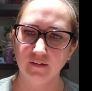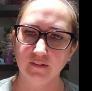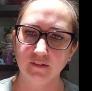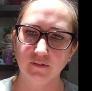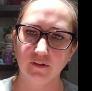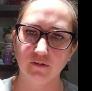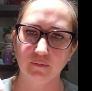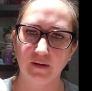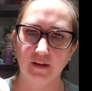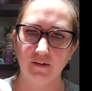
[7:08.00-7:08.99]
So there's
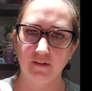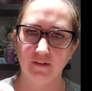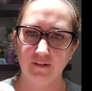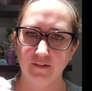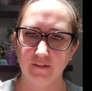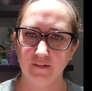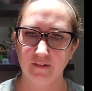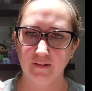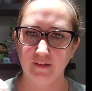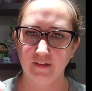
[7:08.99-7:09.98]
my,
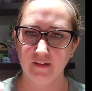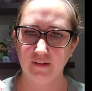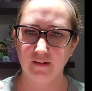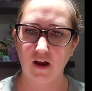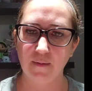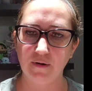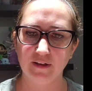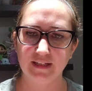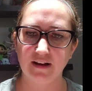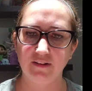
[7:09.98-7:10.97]
I'm
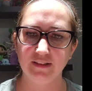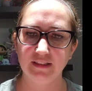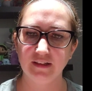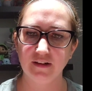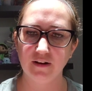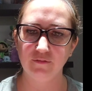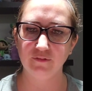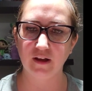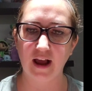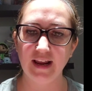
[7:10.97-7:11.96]
not talented enough.
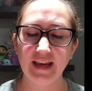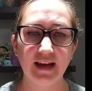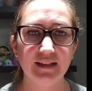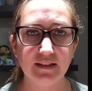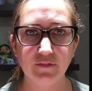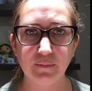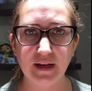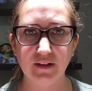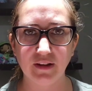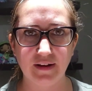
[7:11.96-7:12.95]
I can't even
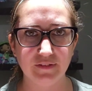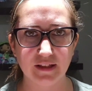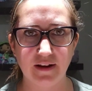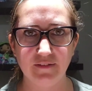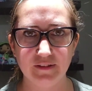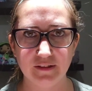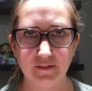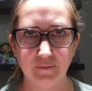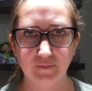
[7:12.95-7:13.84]
make a life size